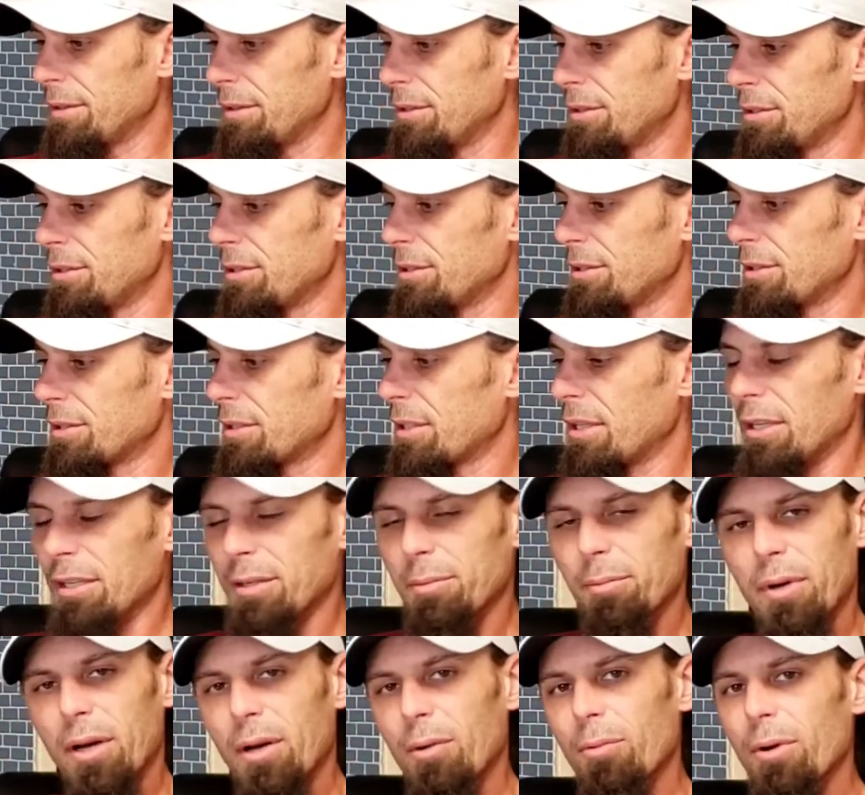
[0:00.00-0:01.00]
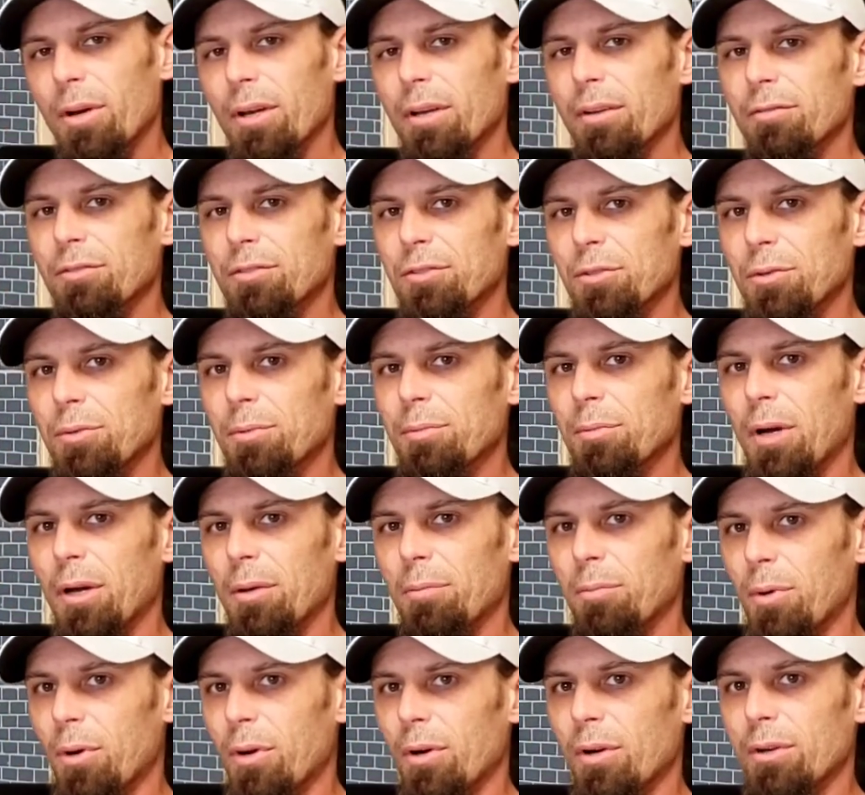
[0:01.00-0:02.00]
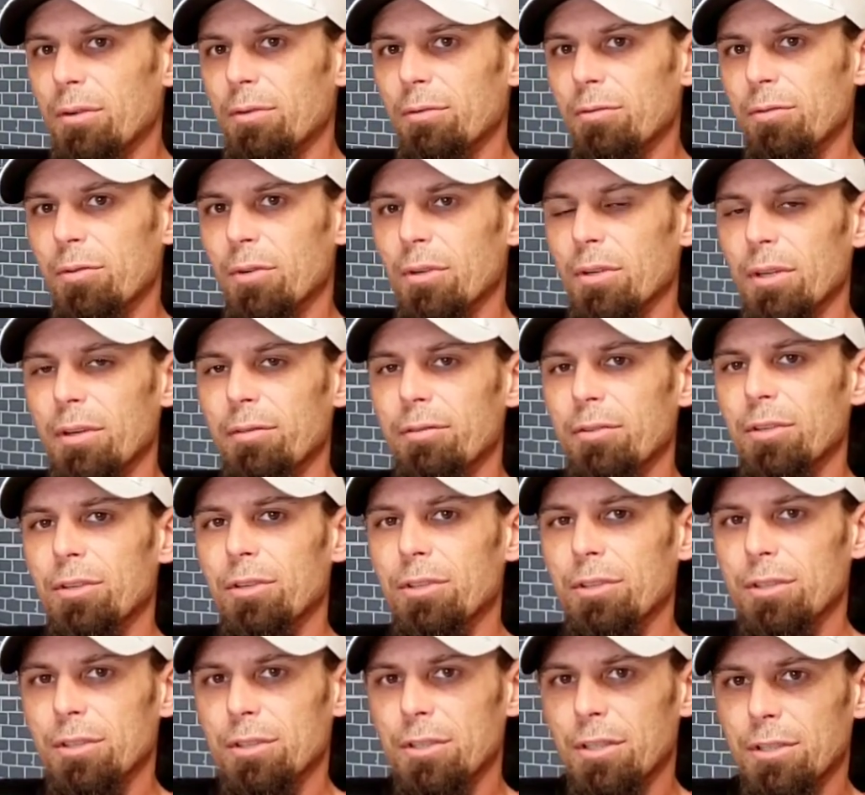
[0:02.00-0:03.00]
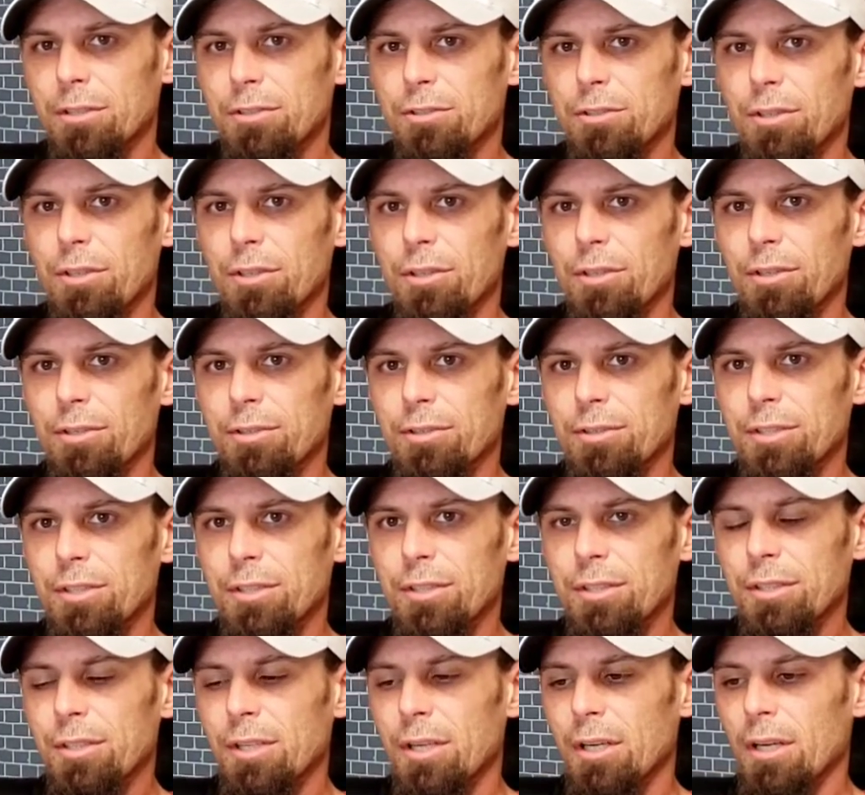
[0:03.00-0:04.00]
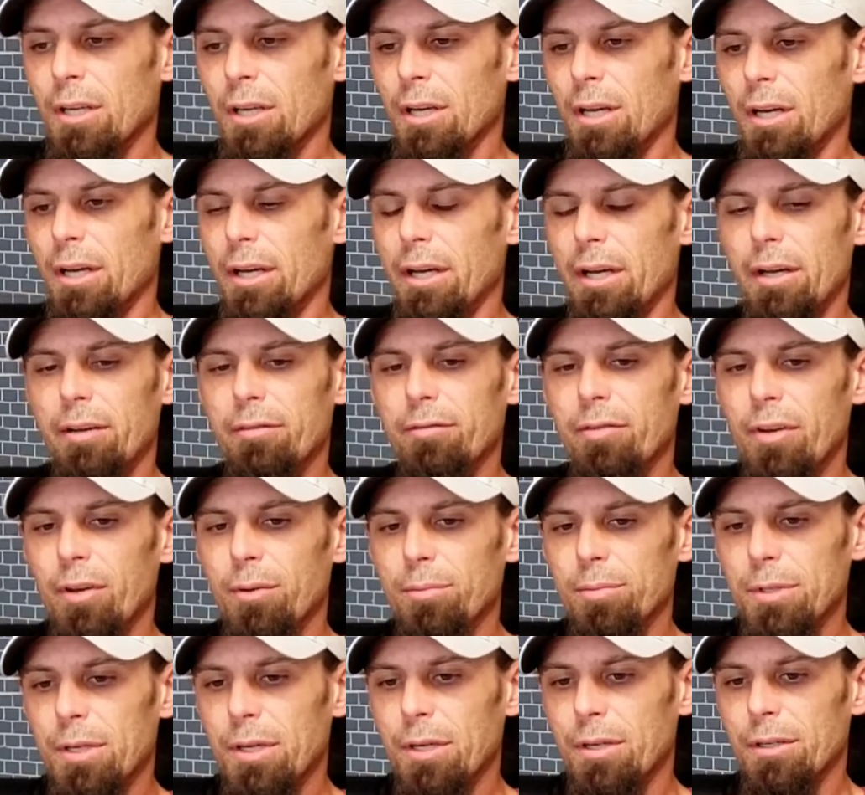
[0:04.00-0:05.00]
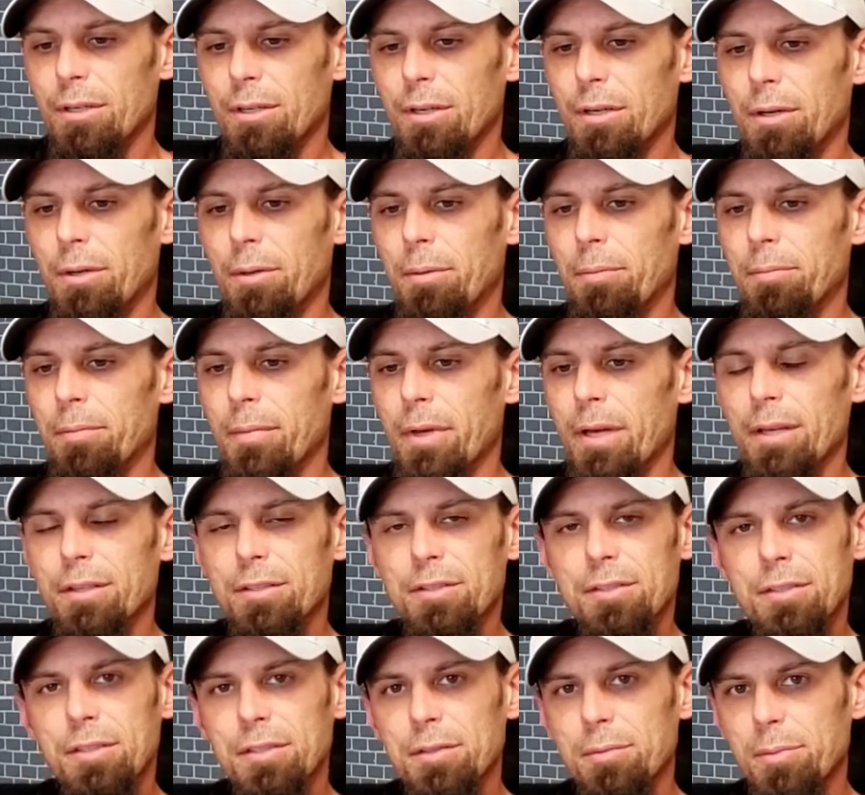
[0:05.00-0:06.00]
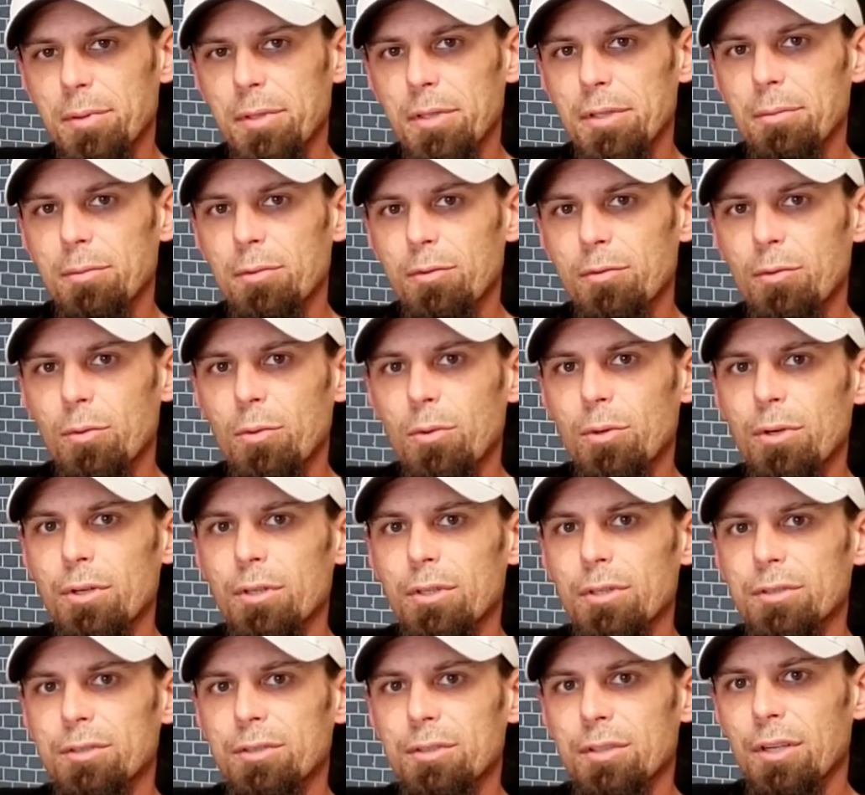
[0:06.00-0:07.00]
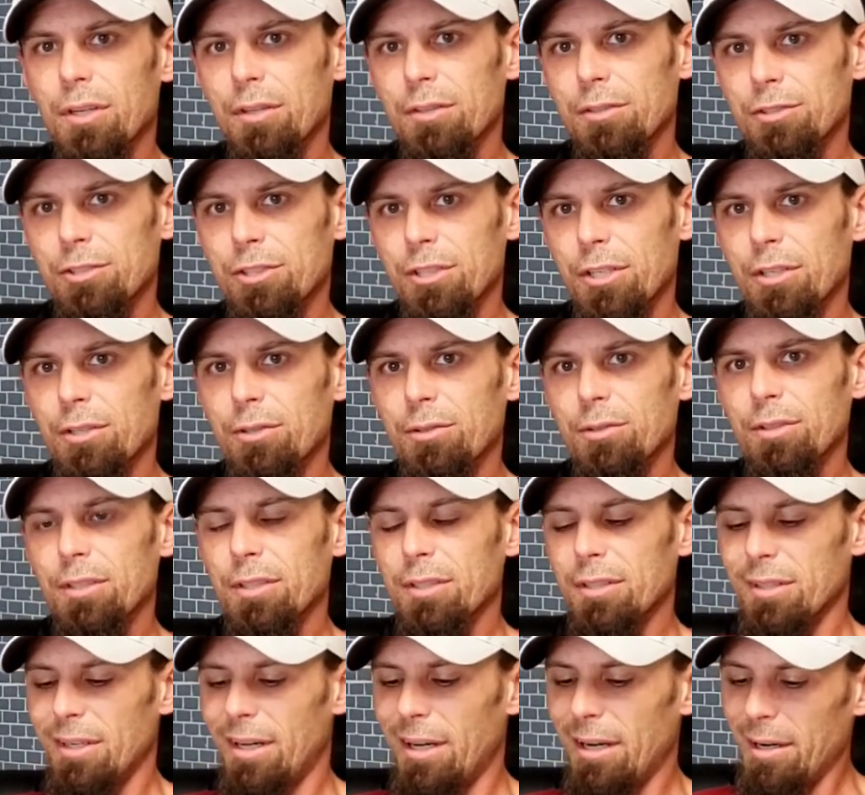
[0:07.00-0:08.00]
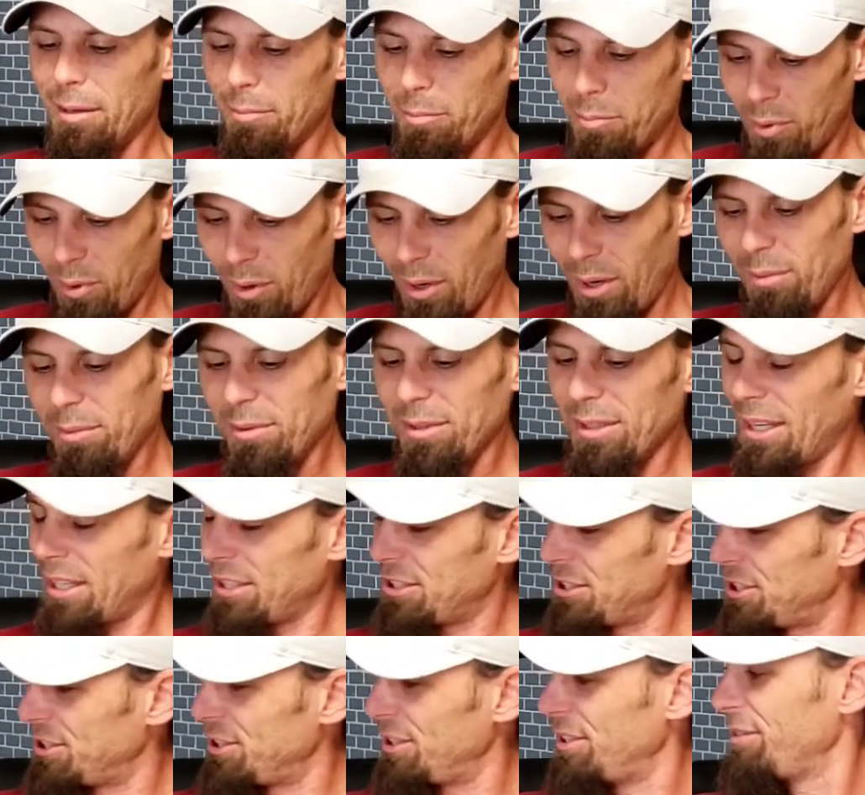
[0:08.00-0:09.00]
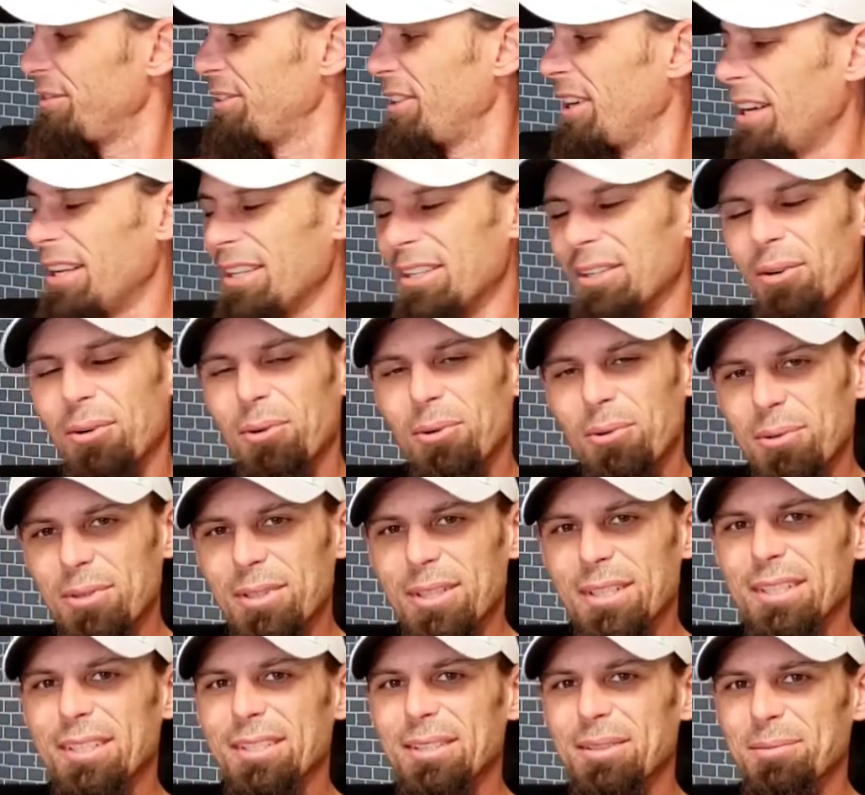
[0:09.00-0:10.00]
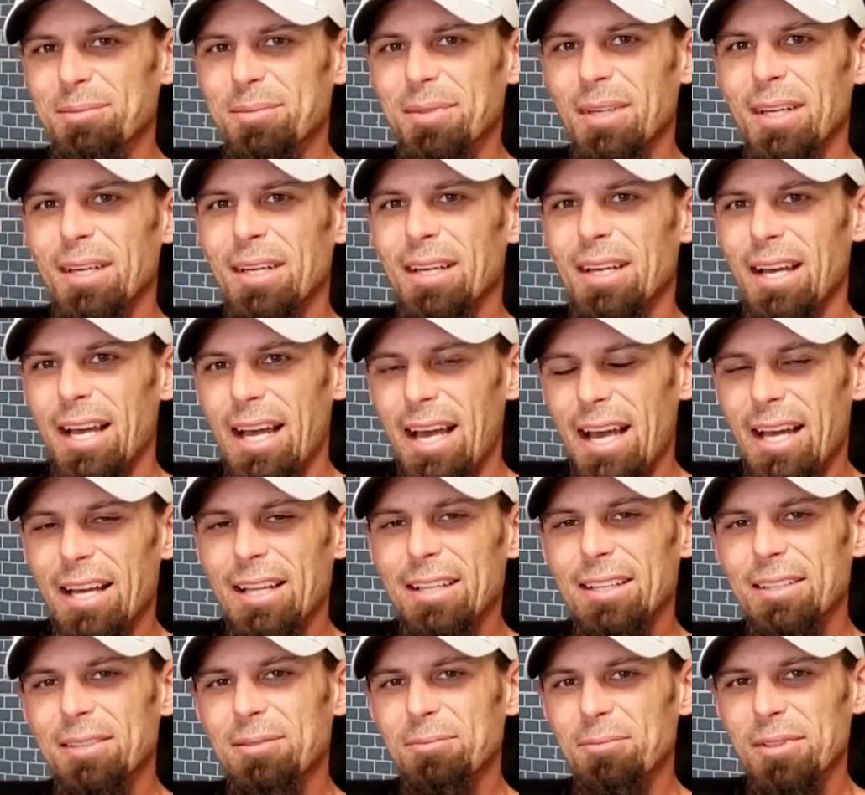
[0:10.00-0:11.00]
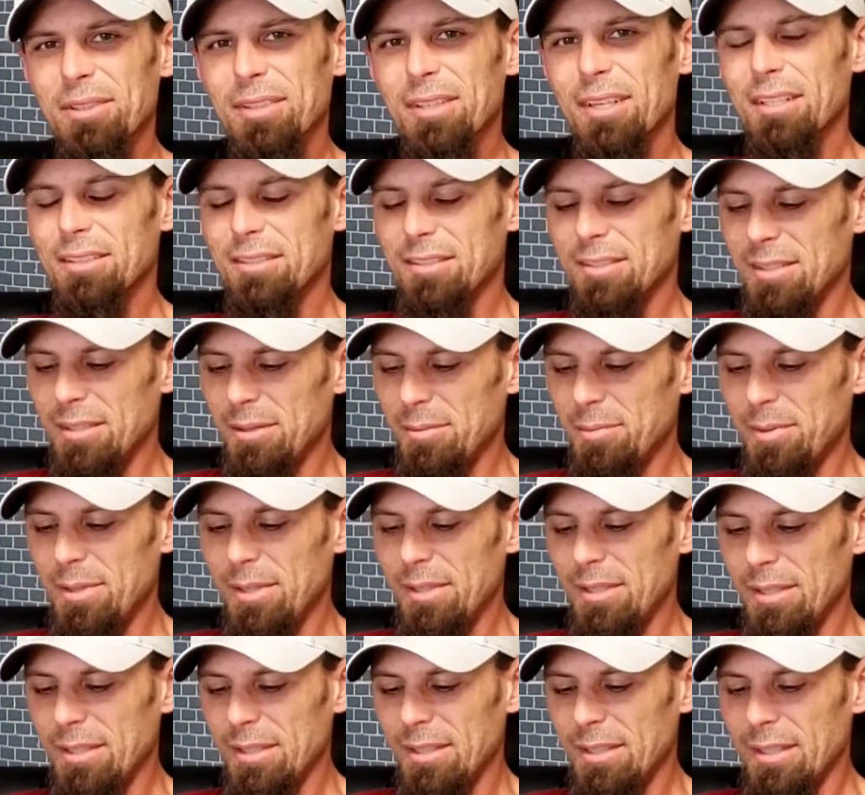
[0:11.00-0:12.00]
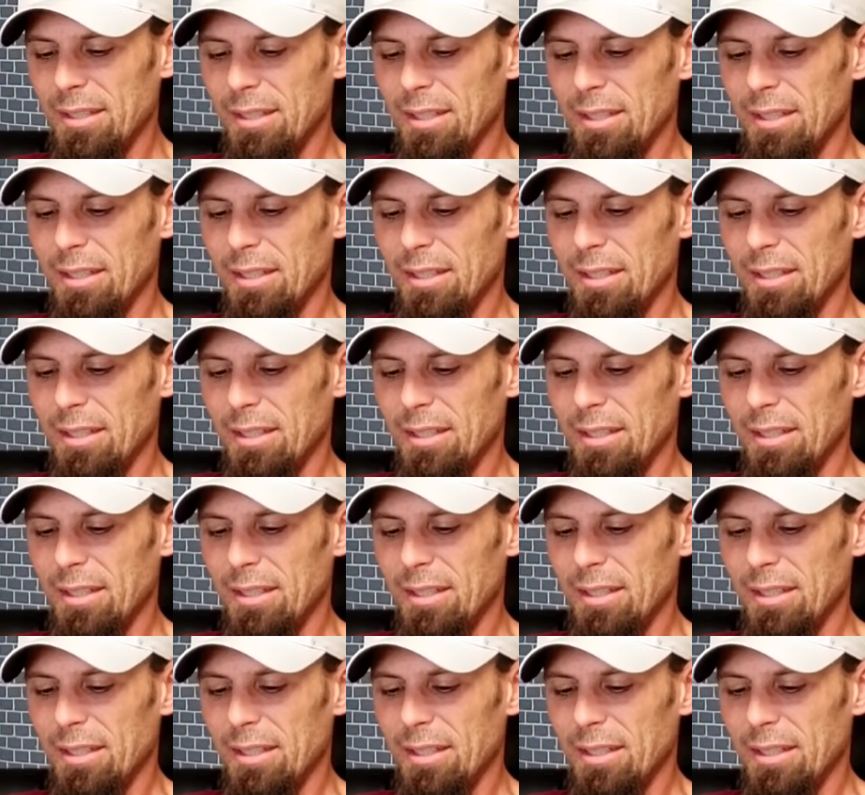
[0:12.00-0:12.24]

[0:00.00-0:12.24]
It's just kind of my way of doing my part for 11Charlie RC. I have helped out STP before. It's another channel that I should have gotten a hold of him, Alan with STP.